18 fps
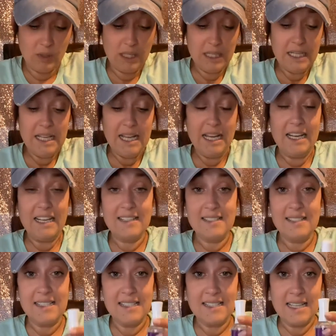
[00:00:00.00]
it is
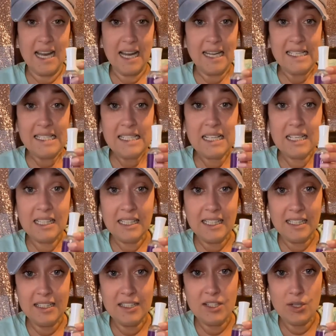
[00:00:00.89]
designed to
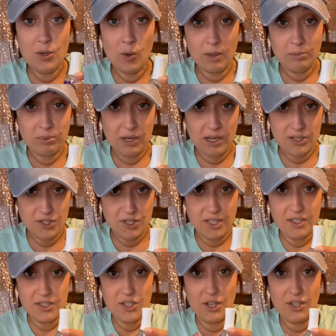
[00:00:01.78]
clean your
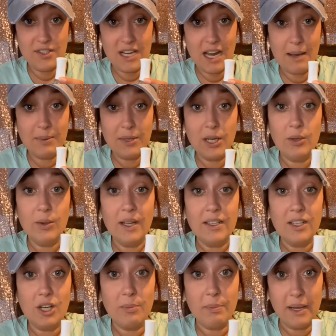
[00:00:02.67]
brushes, your top coat and
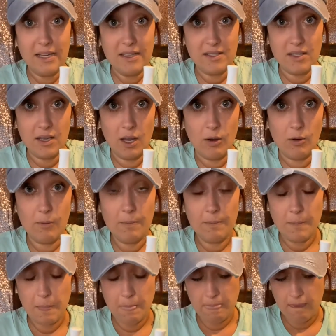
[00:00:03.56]
your base coat.
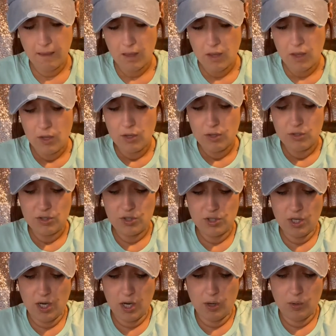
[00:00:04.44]

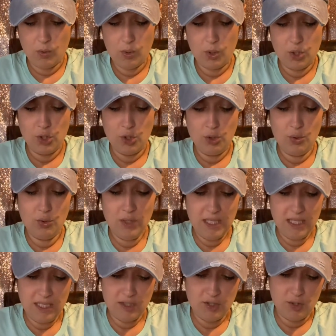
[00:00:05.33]
So you
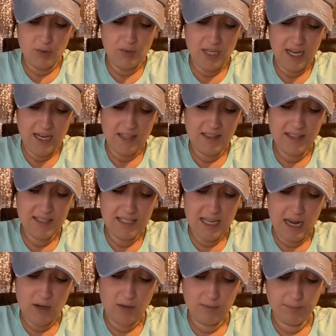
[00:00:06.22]
need to take this
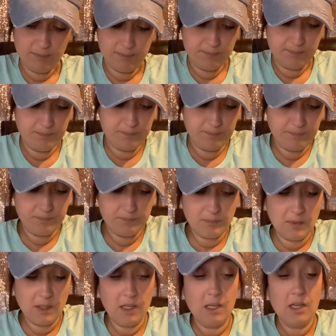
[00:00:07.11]
out,
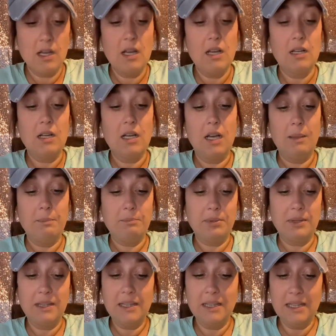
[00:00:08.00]

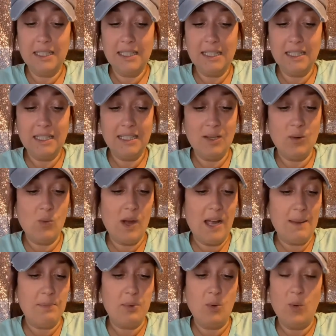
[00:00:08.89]
completely
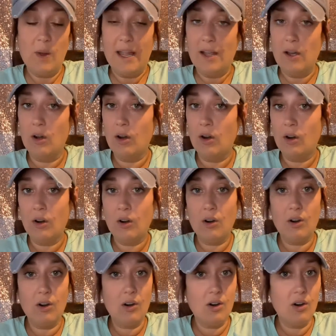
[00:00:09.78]
wipe away
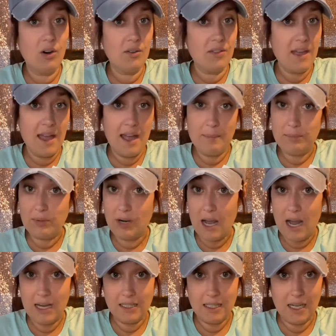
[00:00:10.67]
all that
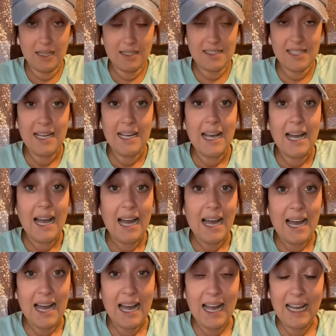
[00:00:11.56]
product.
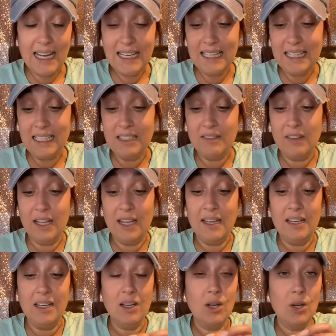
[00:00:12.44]
I
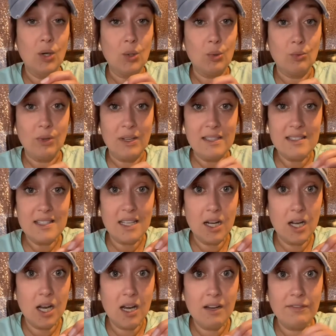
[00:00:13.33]
even rinse it
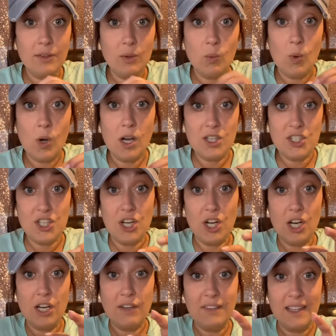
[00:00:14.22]
off, wash it
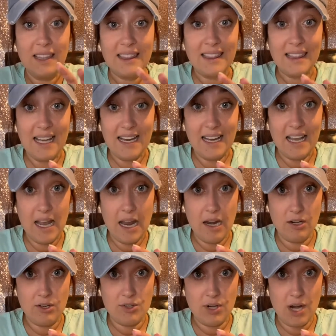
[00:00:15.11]
off, let it
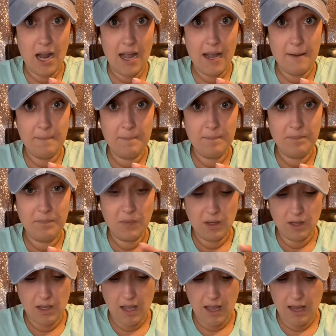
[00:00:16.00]
air dry,
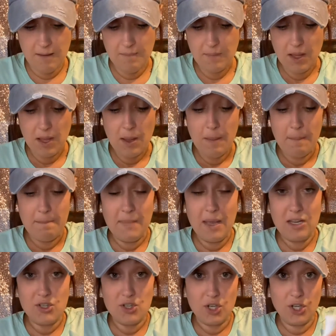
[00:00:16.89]
okay?
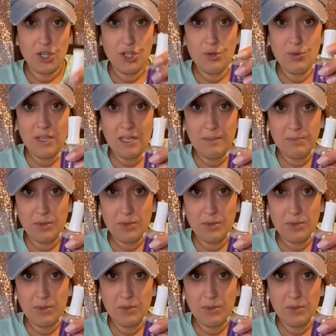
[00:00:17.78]
Make sure you keep your